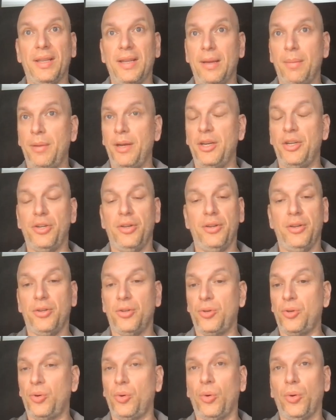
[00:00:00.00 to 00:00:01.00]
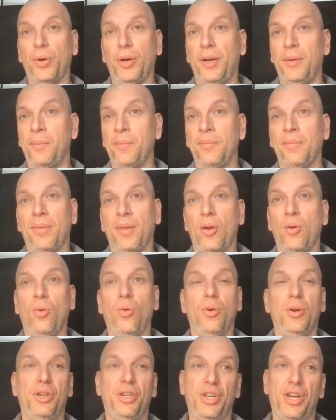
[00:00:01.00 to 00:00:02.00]
damaged, destroy,
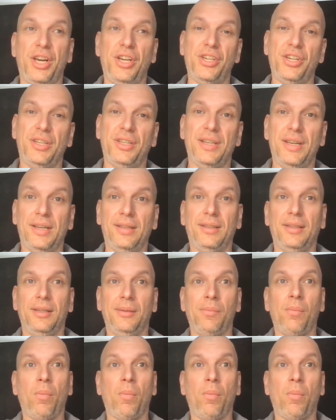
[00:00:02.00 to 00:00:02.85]
or changed data,